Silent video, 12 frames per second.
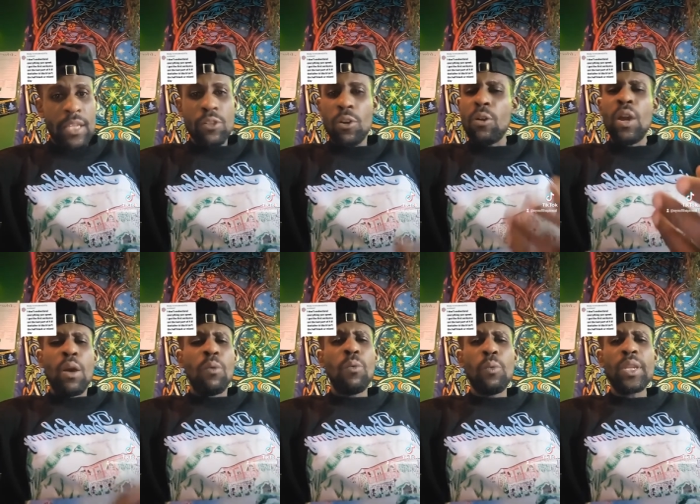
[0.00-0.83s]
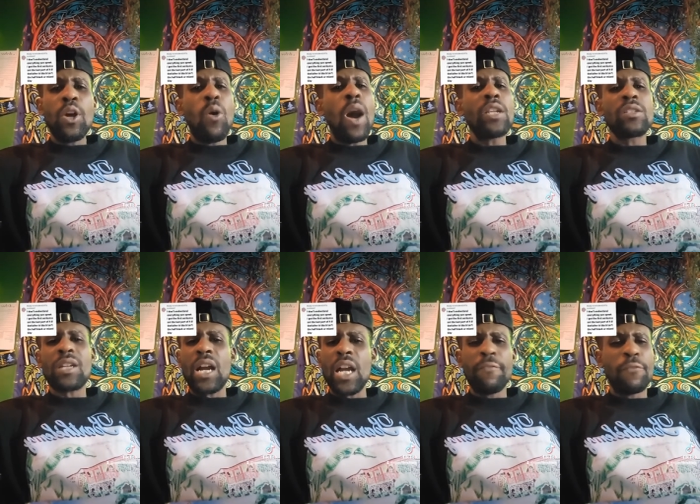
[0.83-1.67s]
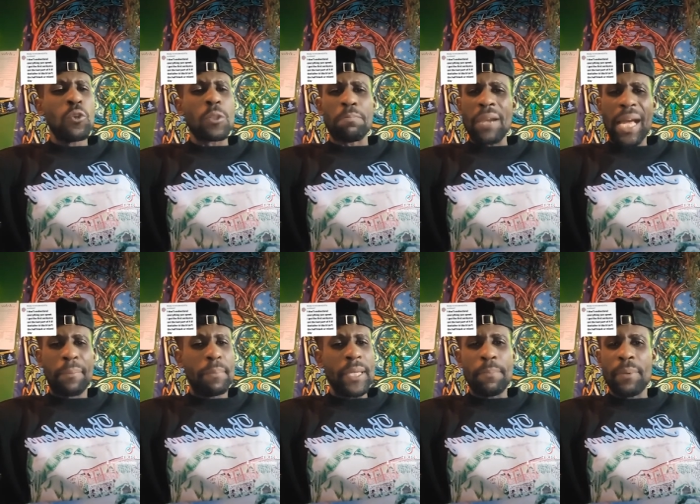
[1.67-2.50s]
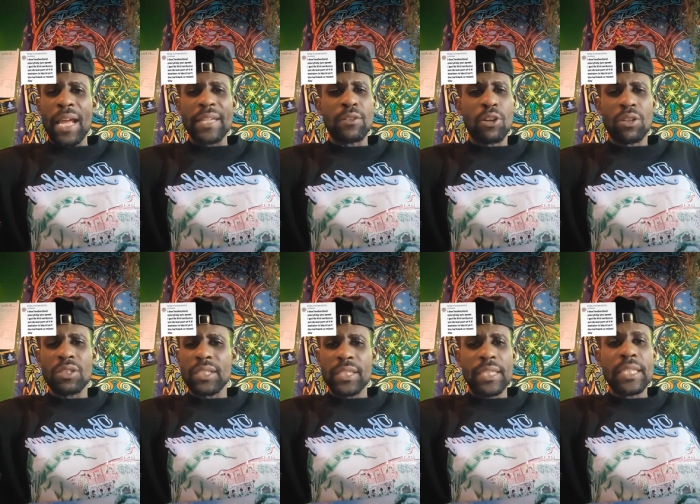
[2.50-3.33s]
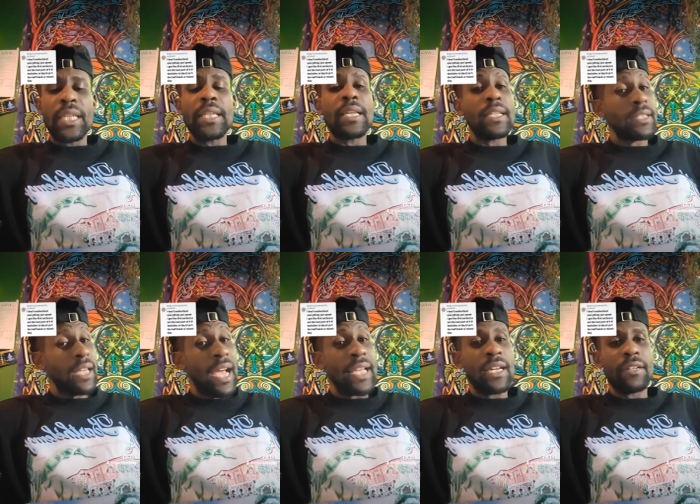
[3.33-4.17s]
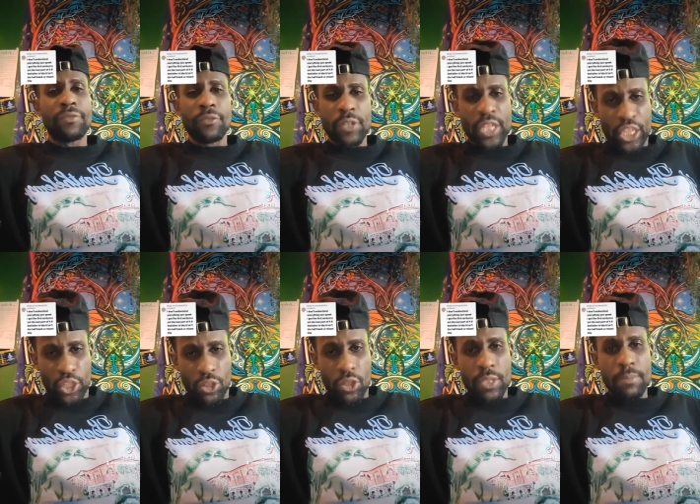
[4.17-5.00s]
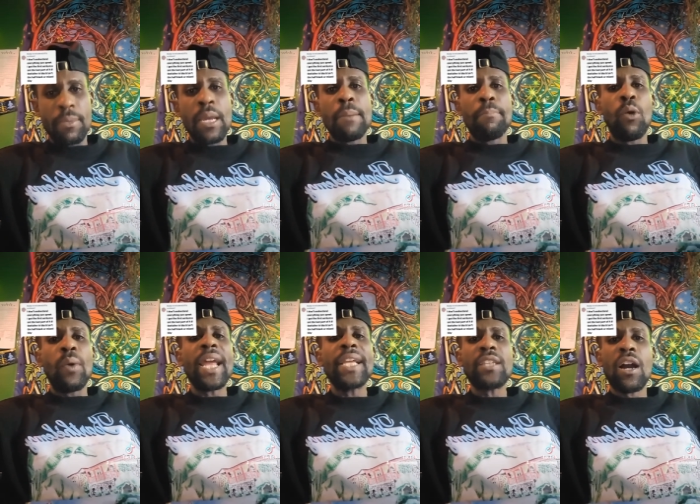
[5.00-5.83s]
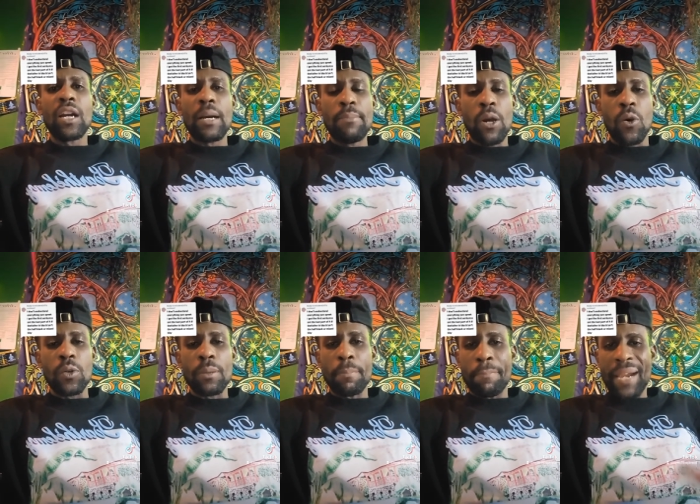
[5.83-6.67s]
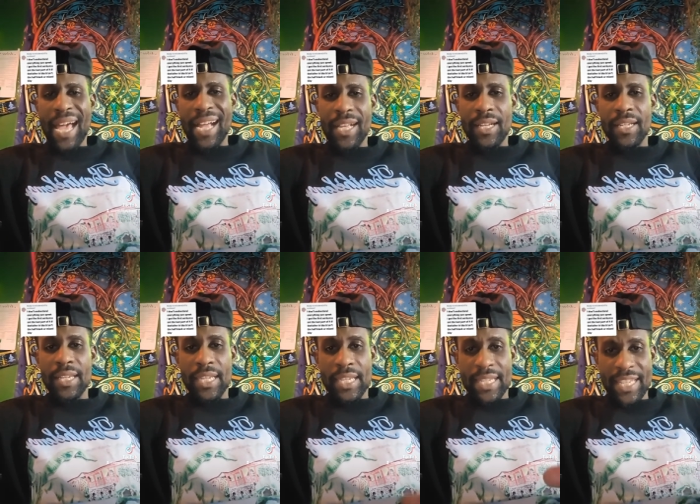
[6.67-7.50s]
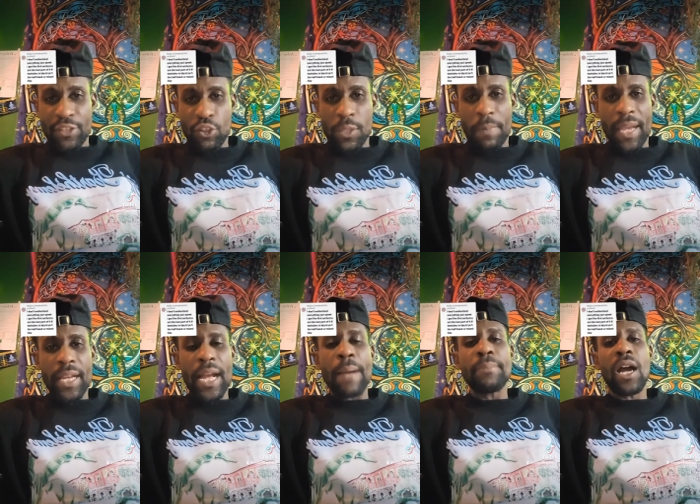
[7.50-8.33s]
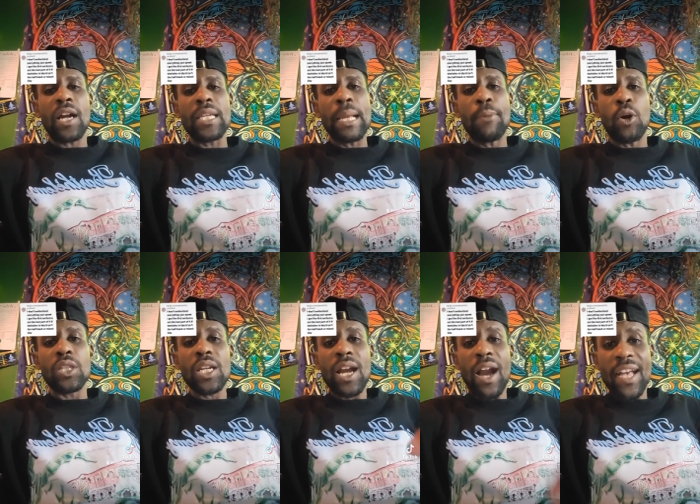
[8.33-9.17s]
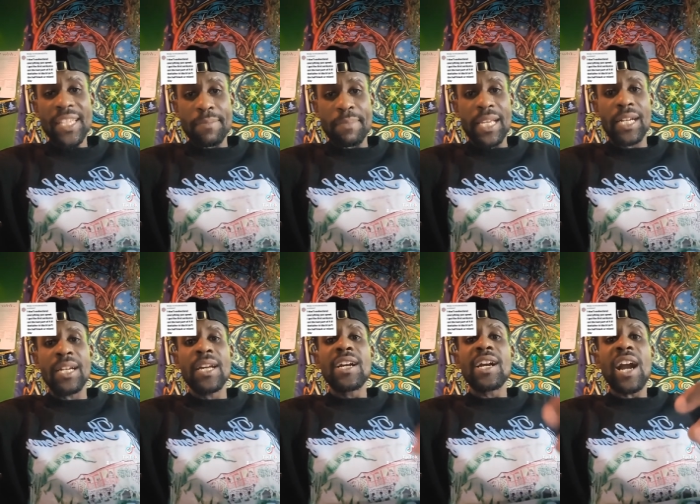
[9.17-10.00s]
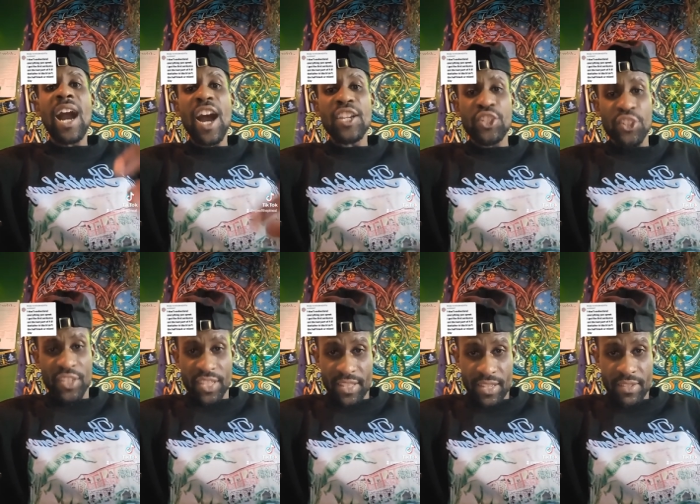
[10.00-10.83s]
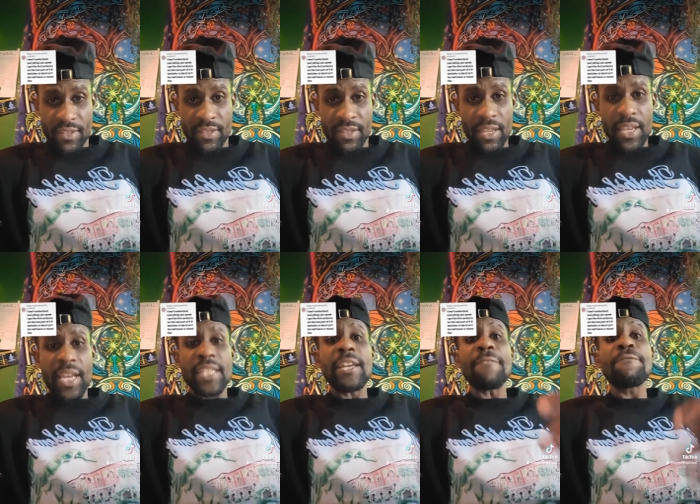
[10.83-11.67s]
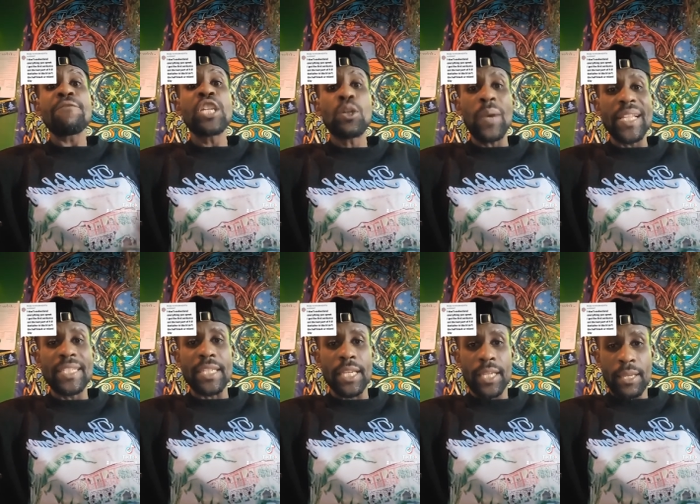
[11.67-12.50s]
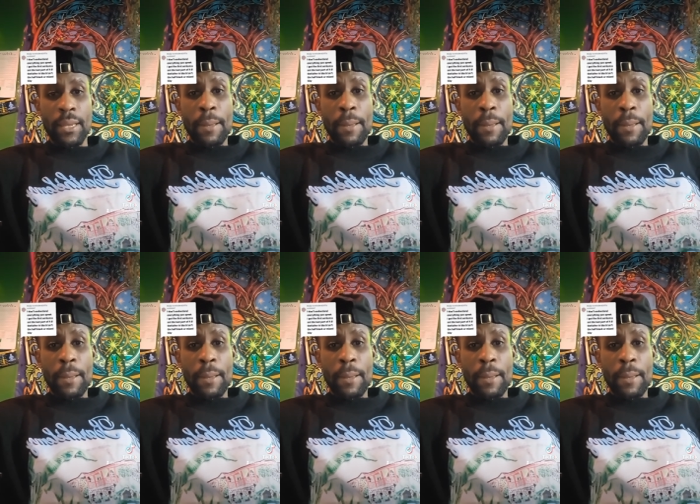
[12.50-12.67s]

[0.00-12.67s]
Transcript: So we don't want to confuse black people, and it, it, it's kind of ridiculous. But when I talk about black, in this respect, I'm talking about cosmic consciousness. It's a frequency.